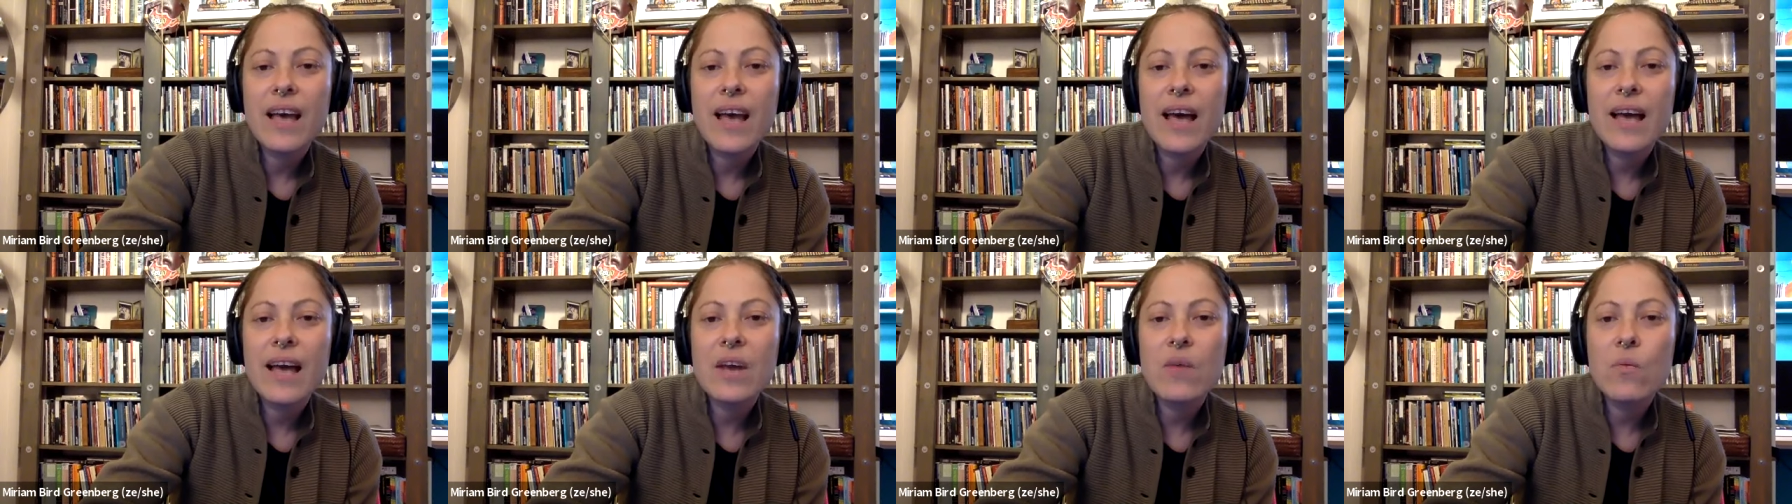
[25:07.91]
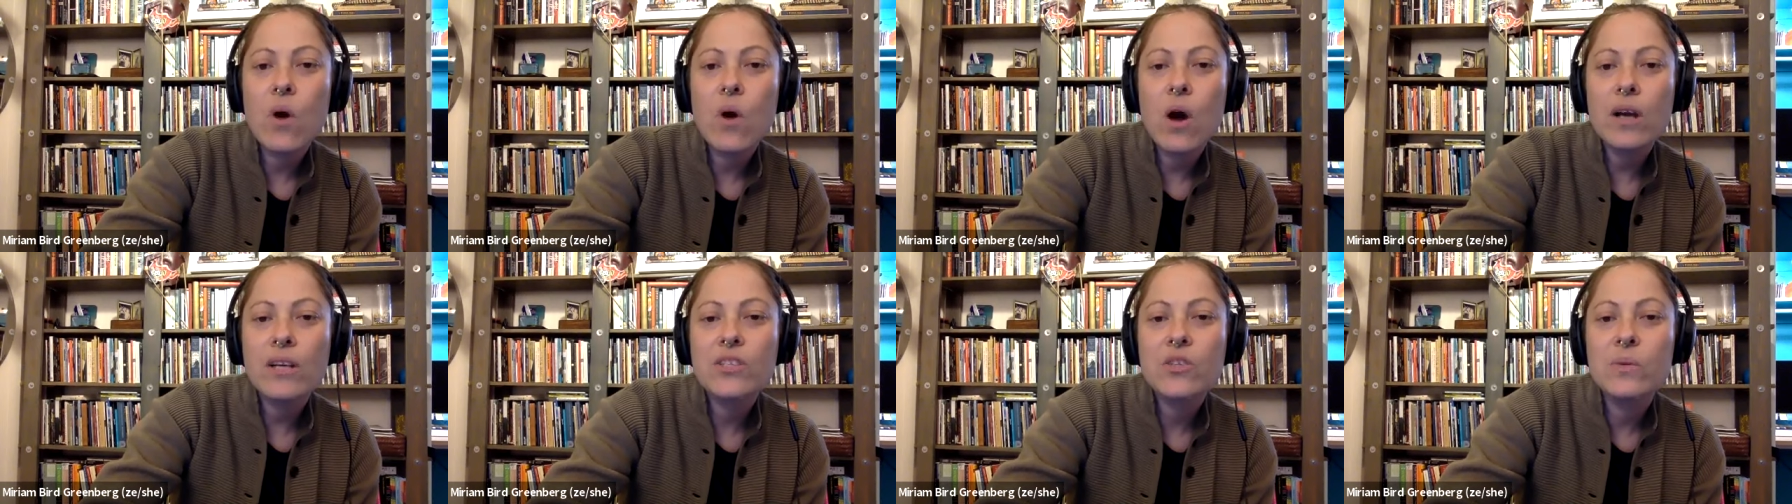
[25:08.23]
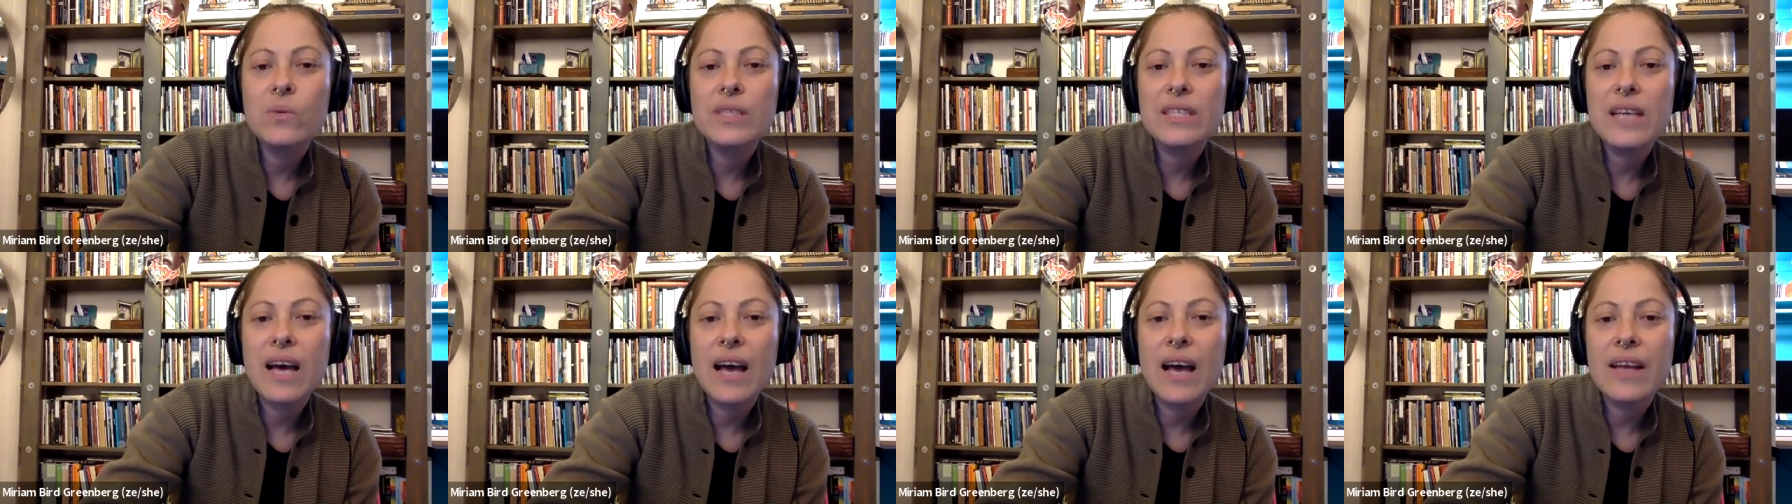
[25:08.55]
and I walked
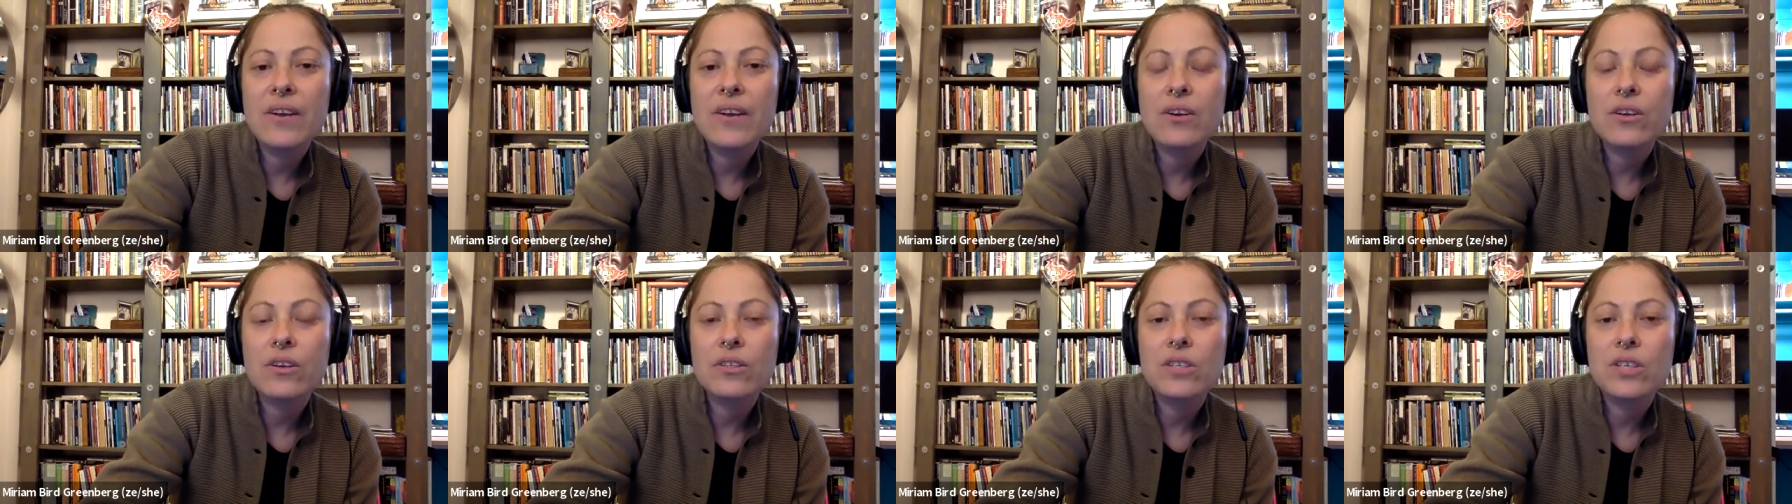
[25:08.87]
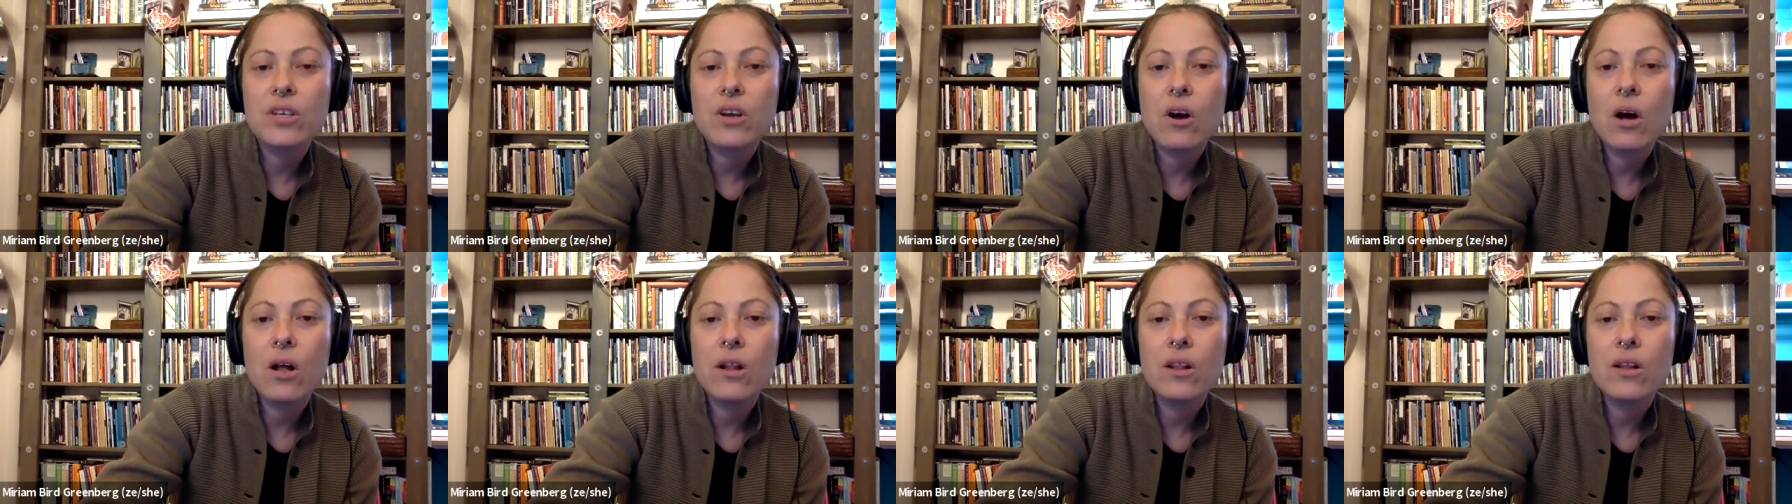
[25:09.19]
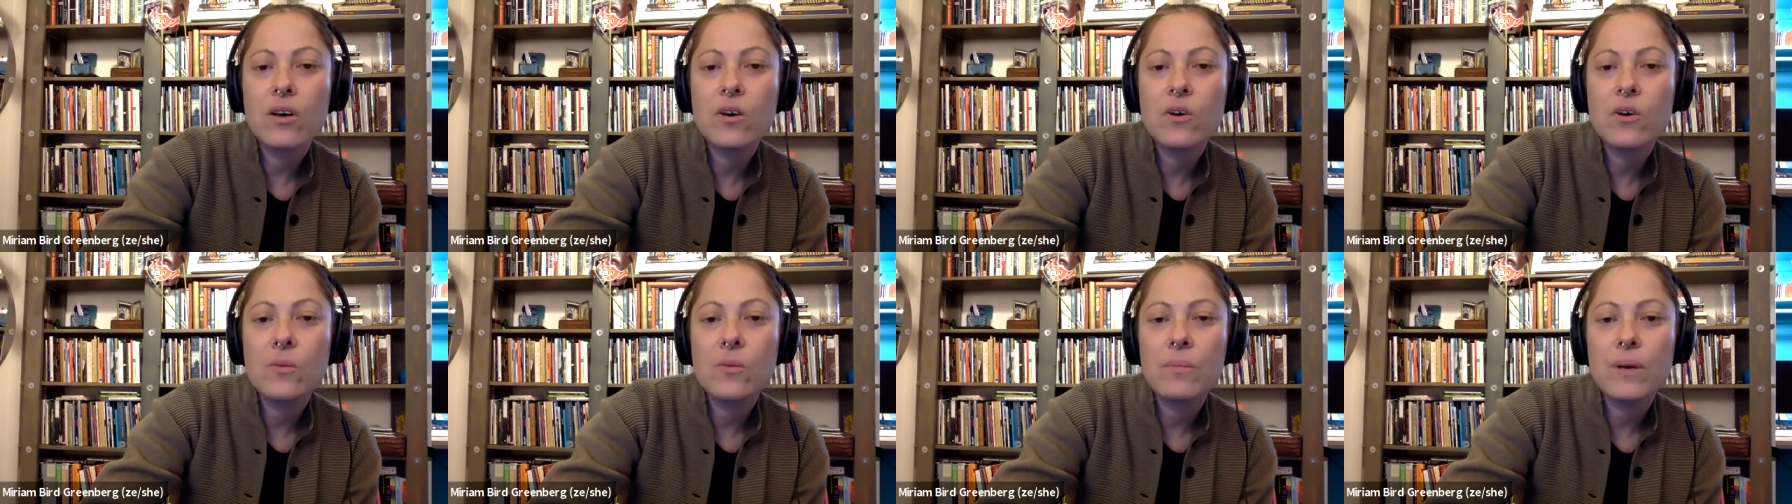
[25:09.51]
to a diner to call
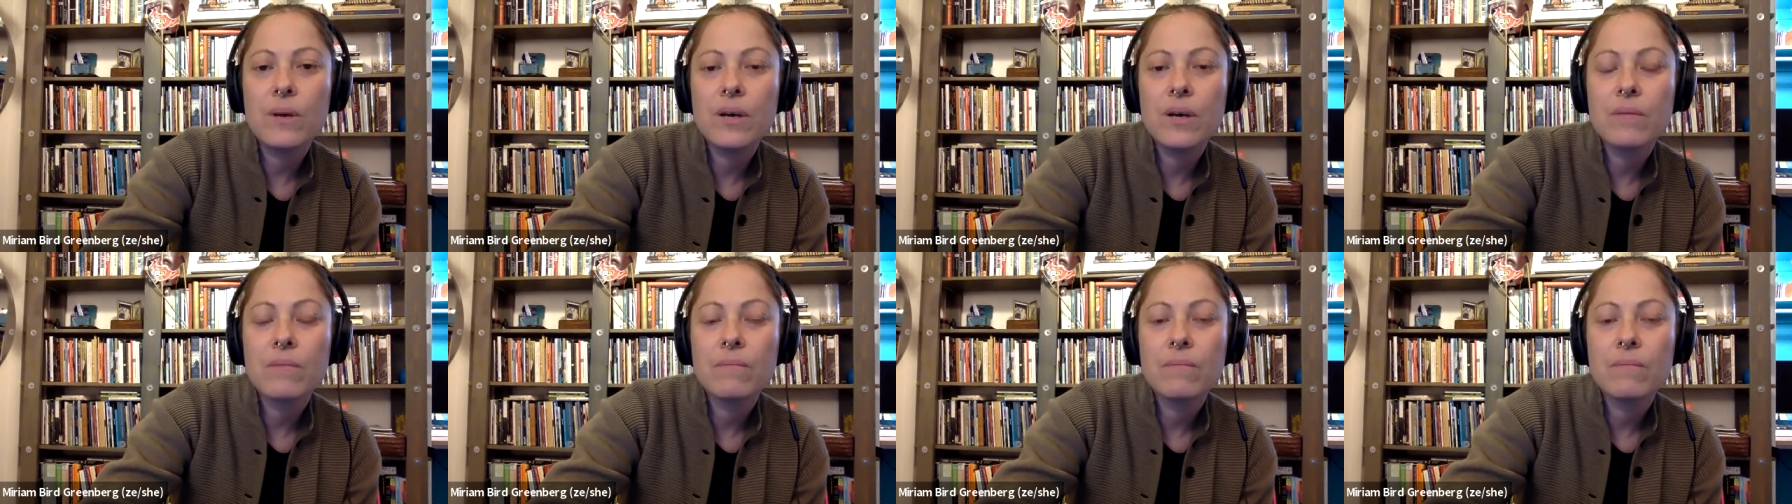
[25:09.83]
home.